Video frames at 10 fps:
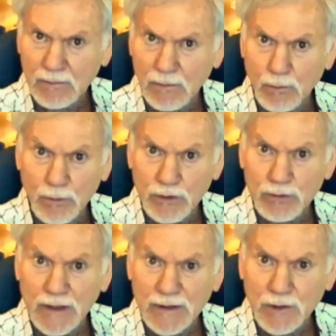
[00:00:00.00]
would you
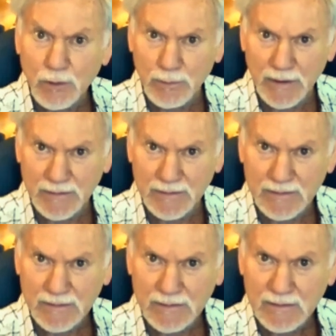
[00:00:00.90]
not know about it?
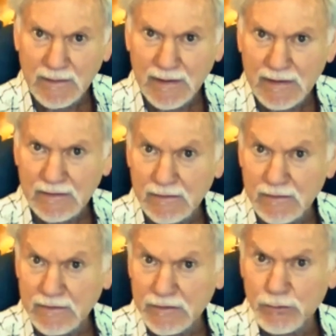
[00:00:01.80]
And
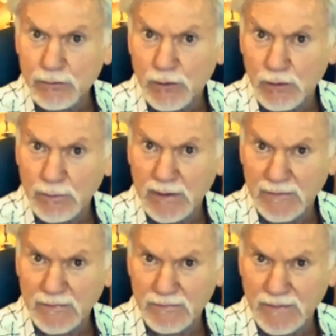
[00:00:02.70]
did you know
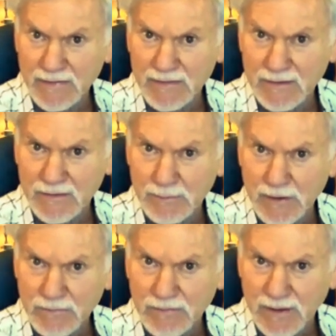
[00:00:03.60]
about the fact that it's
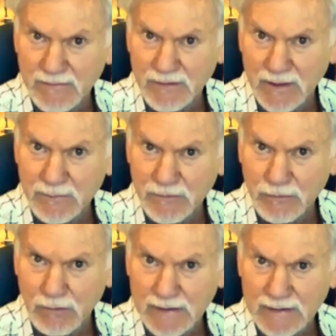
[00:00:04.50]
about 5 times as
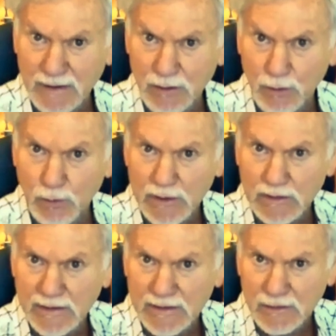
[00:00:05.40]
great and how
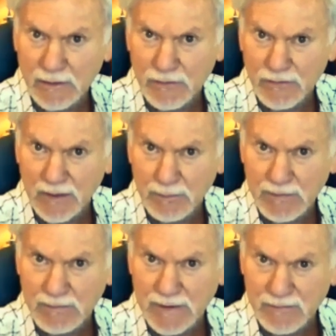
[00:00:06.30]
quickly it goes up
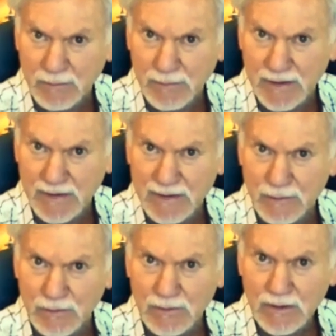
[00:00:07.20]
even after being
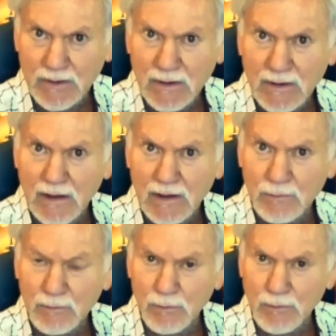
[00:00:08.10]
equal
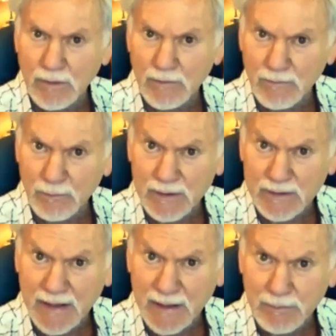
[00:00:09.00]
when it
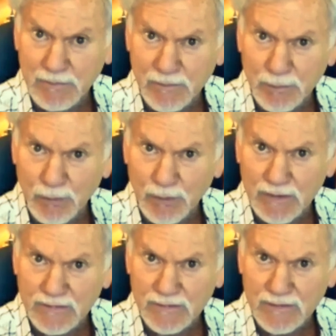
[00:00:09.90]
happened for
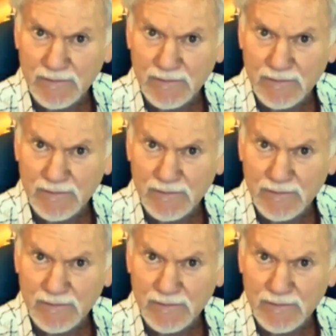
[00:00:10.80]
boys?